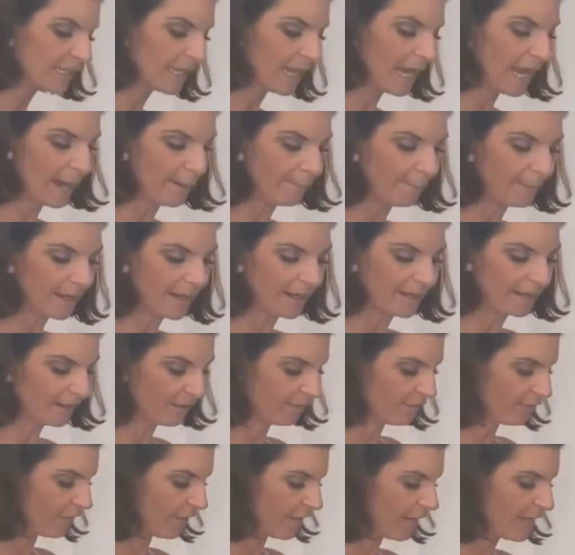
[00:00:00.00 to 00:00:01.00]
the hand blender
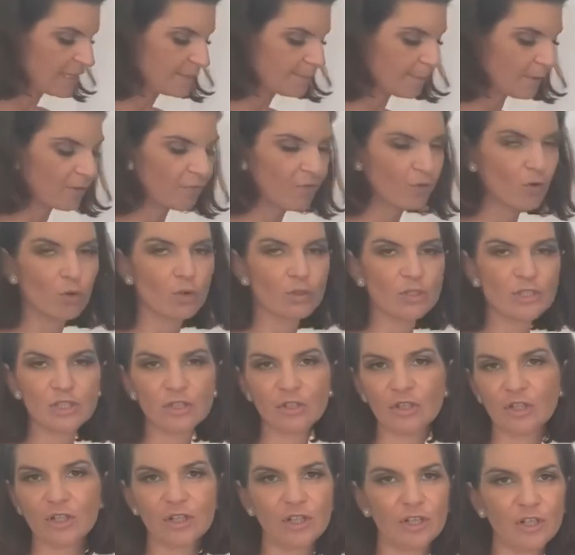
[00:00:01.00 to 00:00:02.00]
for this, but of course you
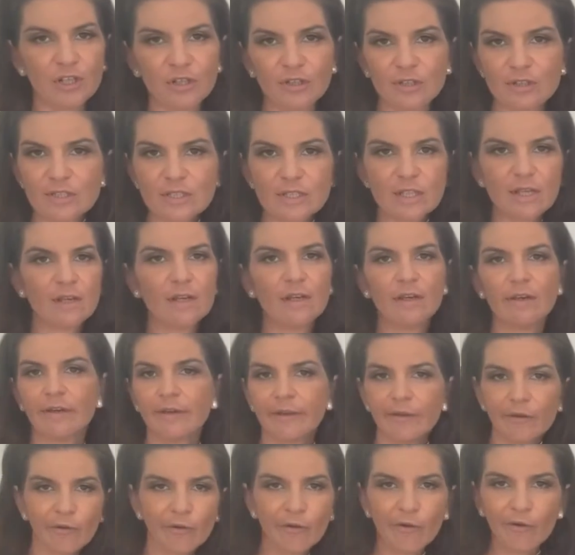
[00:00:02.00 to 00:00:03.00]
could use
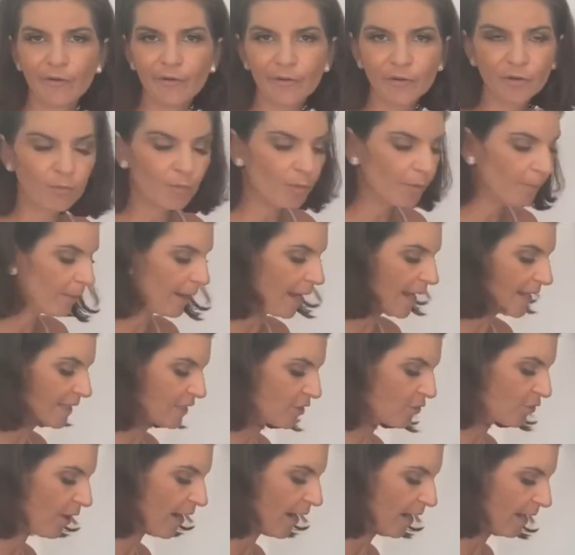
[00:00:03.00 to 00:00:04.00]
your normal blender
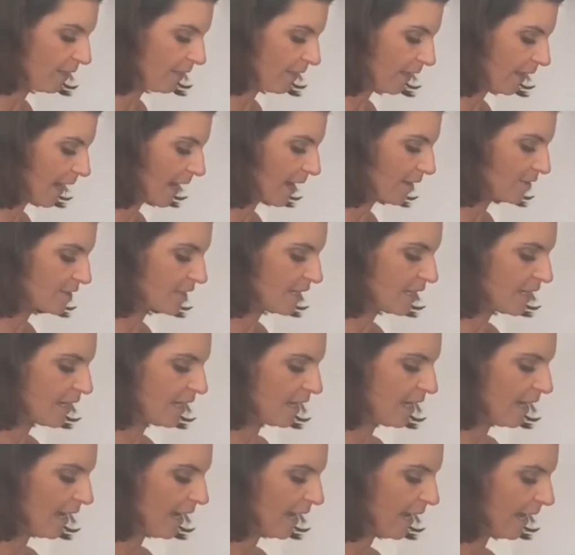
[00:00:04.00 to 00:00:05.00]
or anything else.
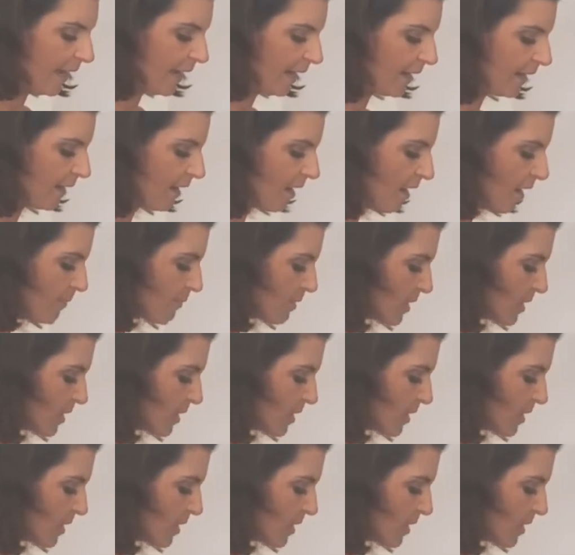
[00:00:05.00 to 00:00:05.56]
And I'm